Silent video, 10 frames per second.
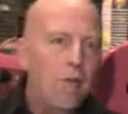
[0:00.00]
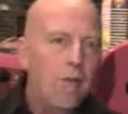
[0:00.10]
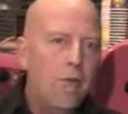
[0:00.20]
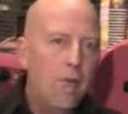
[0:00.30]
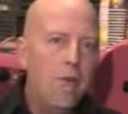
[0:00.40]

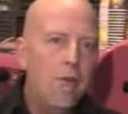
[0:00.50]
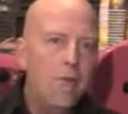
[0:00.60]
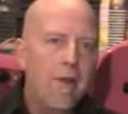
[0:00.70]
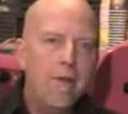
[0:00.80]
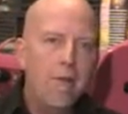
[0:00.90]
I'm talking
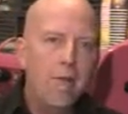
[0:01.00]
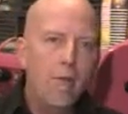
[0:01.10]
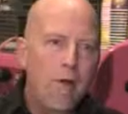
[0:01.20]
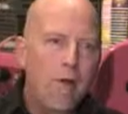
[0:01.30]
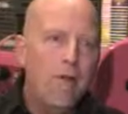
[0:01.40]
about the
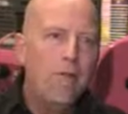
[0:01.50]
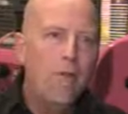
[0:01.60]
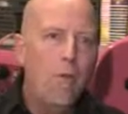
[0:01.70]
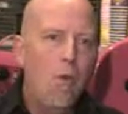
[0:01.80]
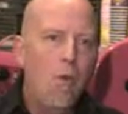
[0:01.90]

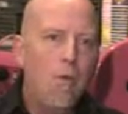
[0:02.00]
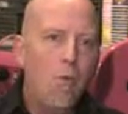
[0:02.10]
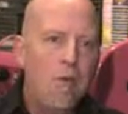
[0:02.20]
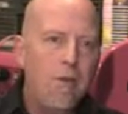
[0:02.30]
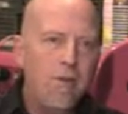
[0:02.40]
reason why
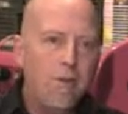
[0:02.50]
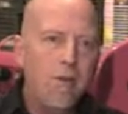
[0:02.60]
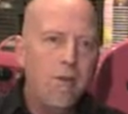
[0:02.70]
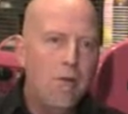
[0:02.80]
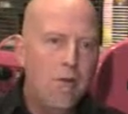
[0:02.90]
when you
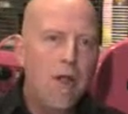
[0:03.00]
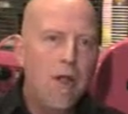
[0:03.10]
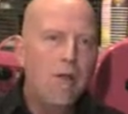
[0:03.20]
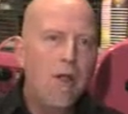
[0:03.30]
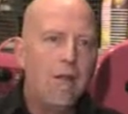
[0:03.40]
sip a
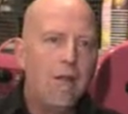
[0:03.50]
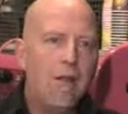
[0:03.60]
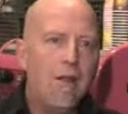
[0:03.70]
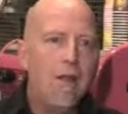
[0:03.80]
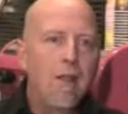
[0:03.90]
great
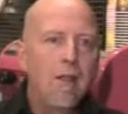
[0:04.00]
latte,